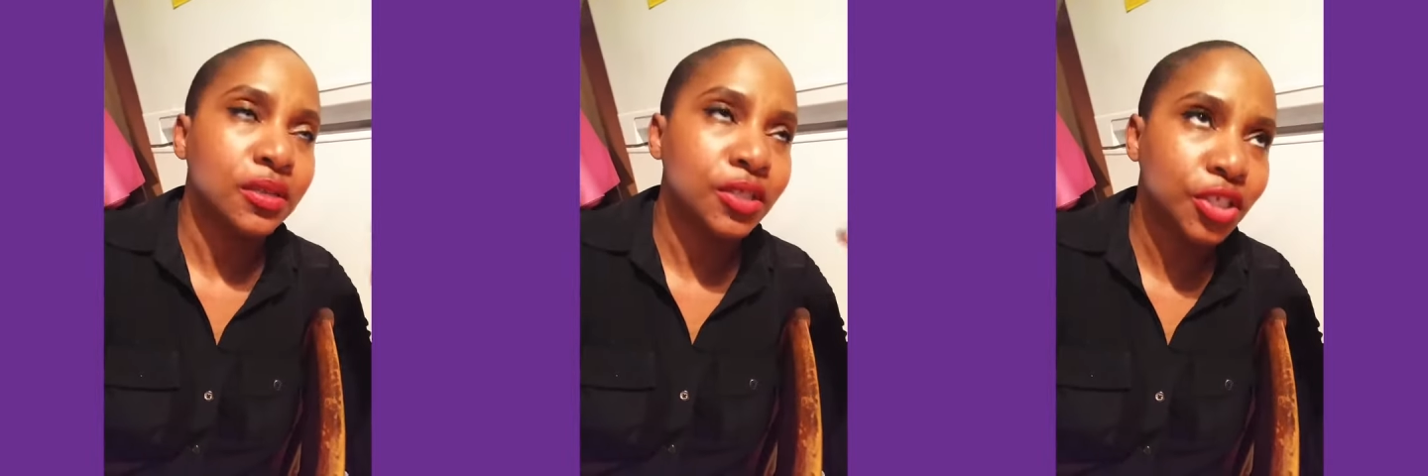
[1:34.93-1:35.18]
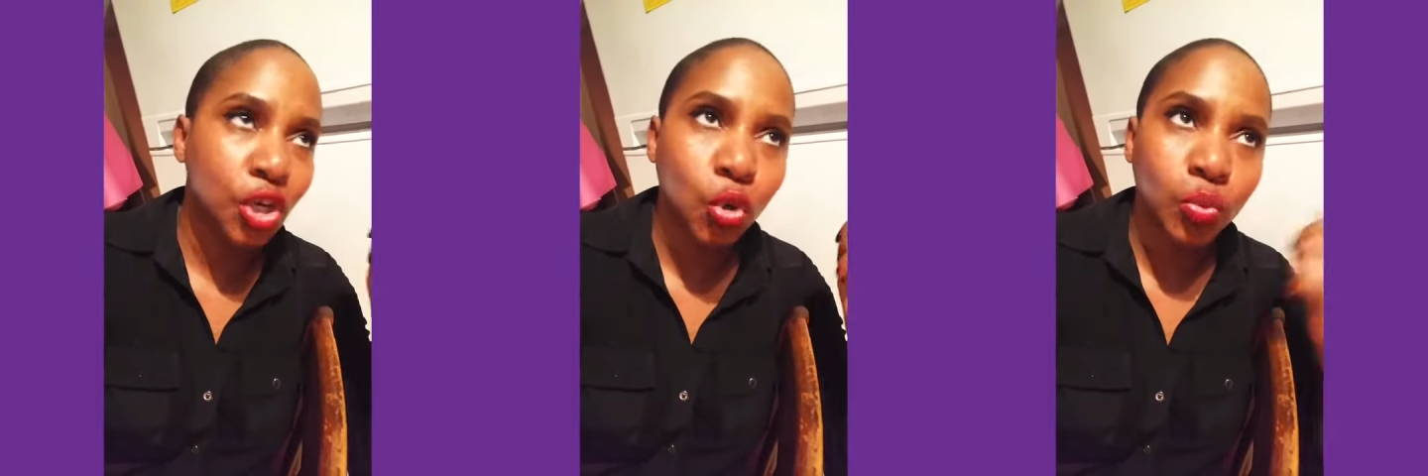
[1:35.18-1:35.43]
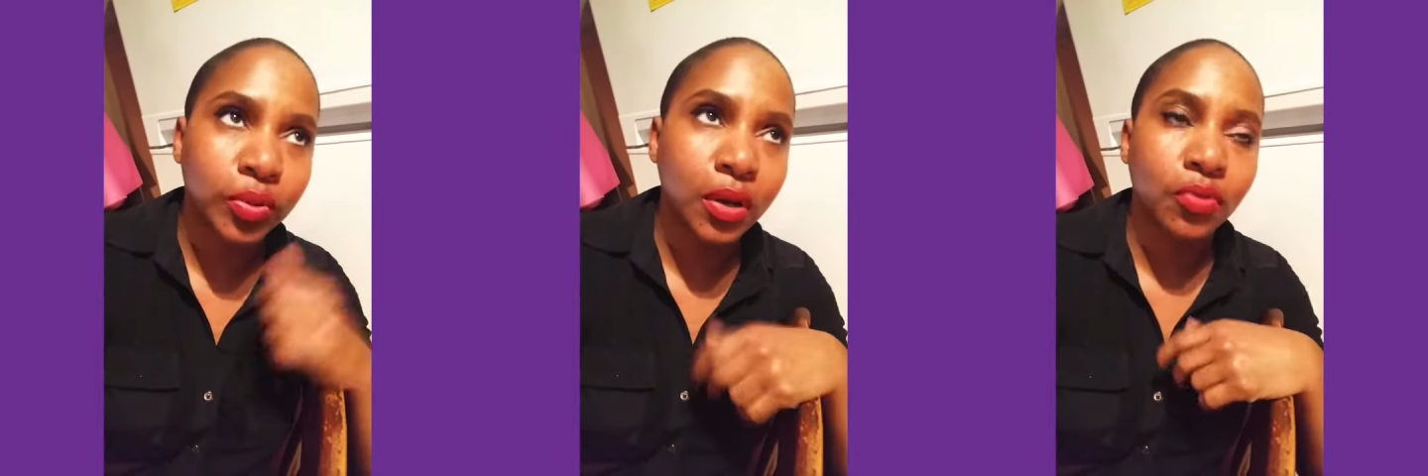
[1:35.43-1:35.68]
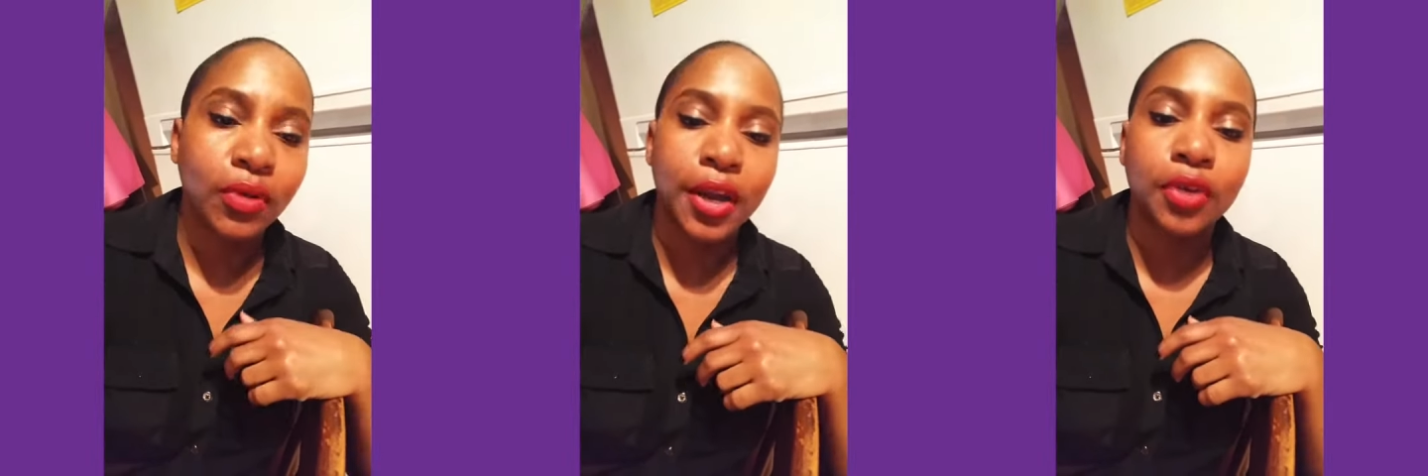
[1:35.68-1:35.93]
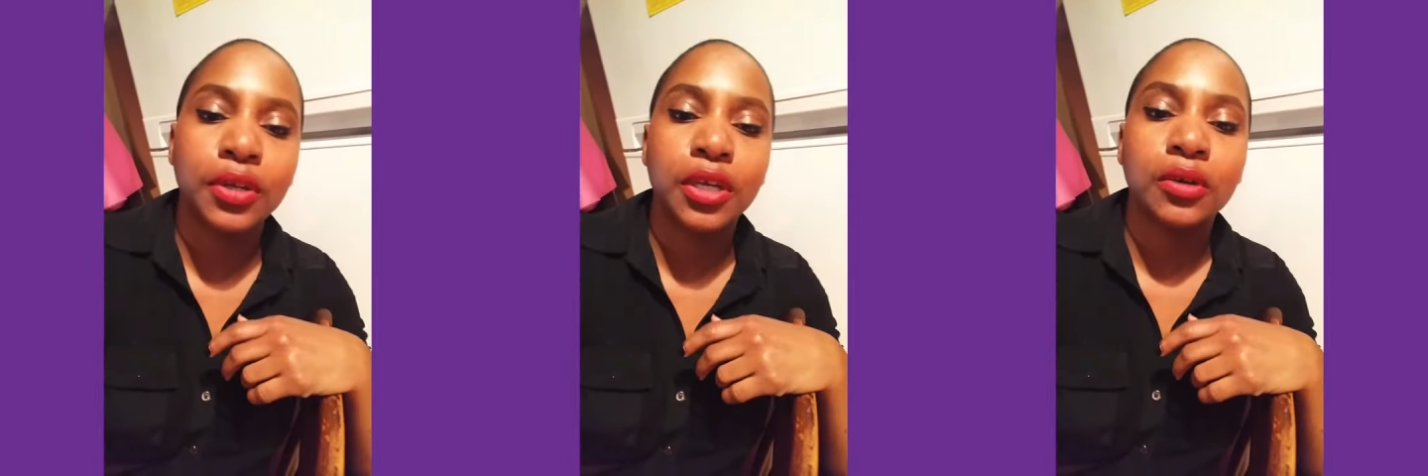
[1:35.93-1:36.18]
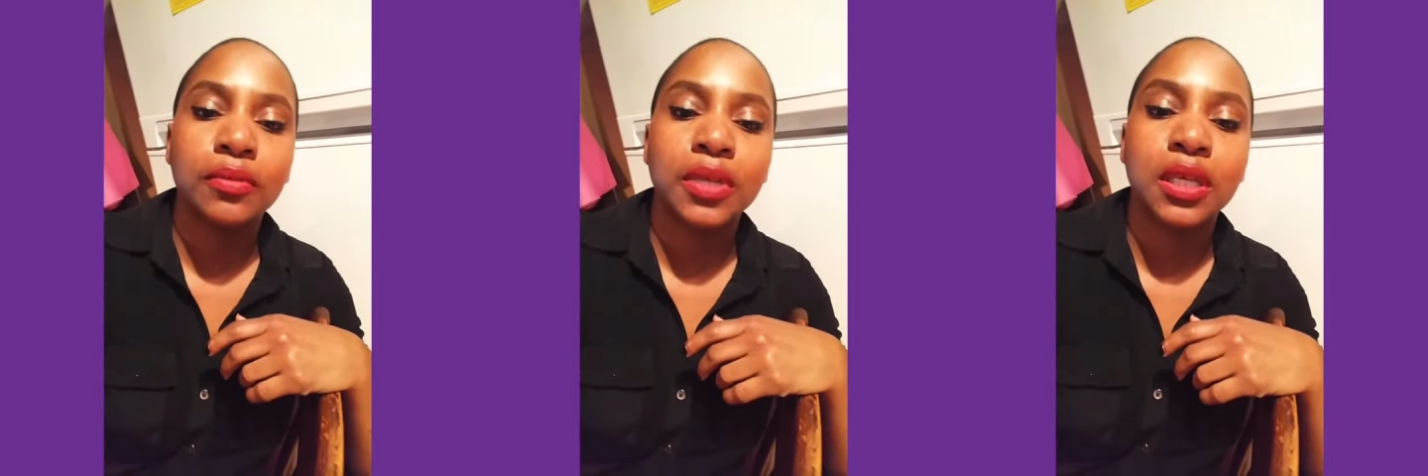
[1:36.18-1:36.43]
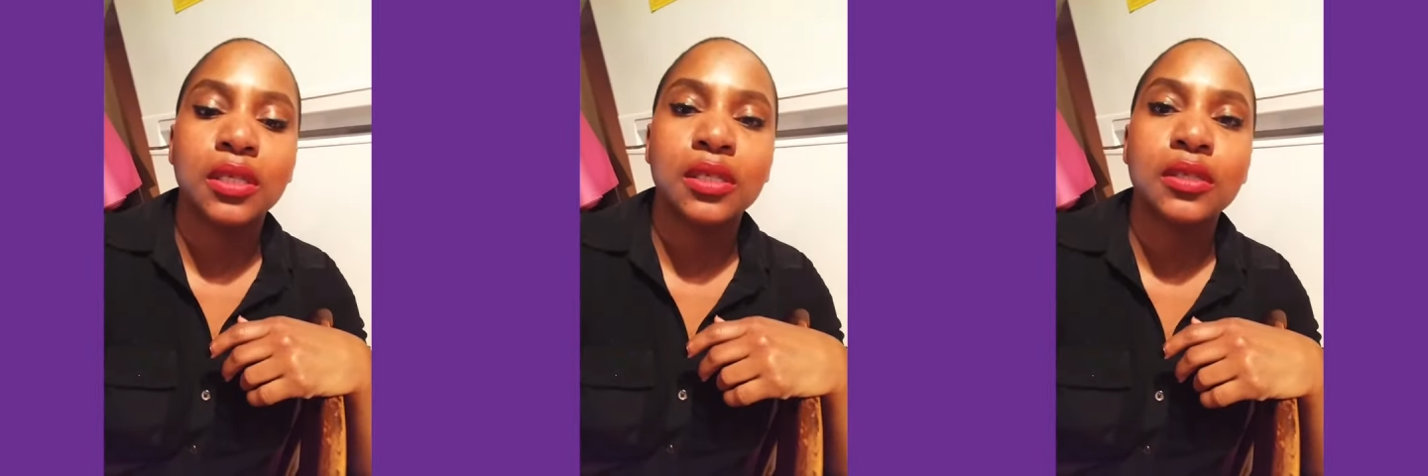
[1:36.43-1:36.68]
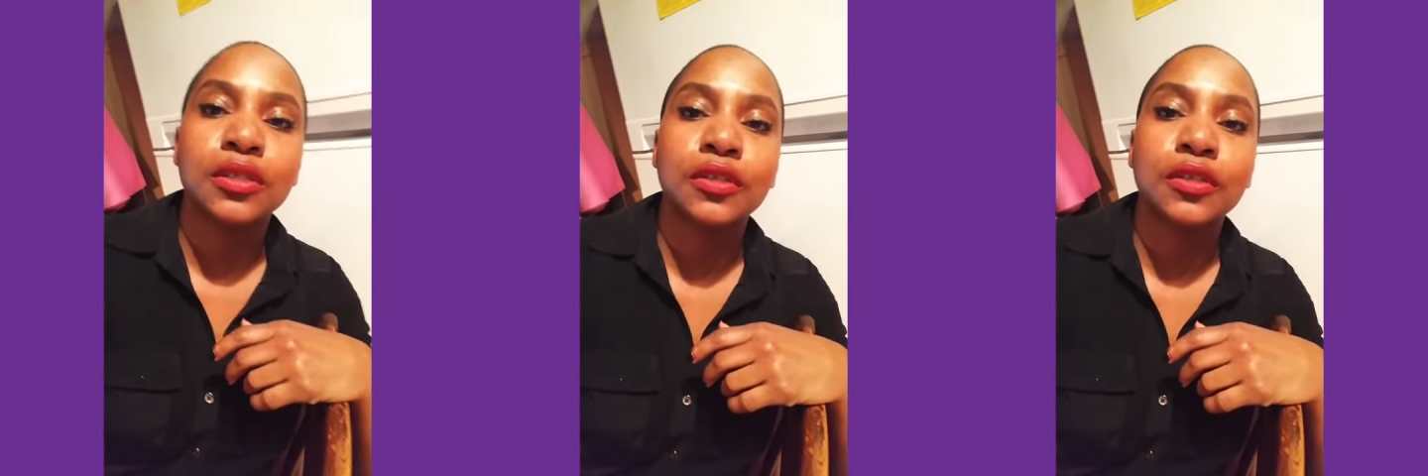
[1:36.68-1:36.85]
dope Ron O'Neill. Peace.